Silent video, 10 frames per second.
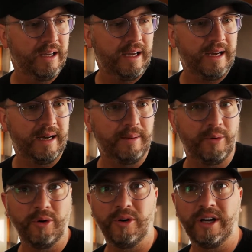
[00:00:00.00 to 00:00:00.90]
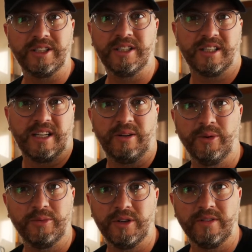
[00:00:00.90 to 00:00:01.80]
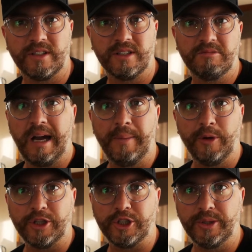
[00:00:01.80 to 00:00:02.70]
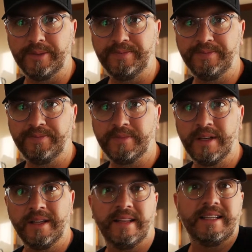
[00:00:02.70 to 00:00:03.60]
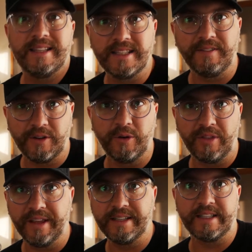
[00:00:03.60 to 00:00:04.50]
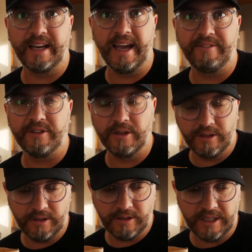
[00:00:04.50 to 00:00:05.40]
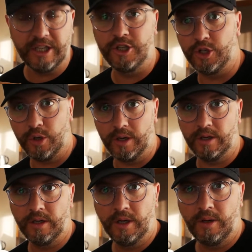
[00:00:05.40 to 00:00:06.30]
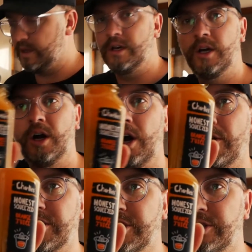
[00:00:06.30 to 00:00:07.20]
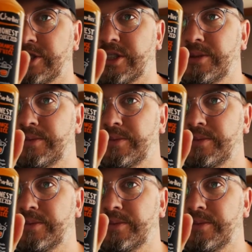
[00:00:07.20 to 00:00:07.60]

or I should just get room service. I'm not sure. These are the difficult things that I have to endure. Orange juice,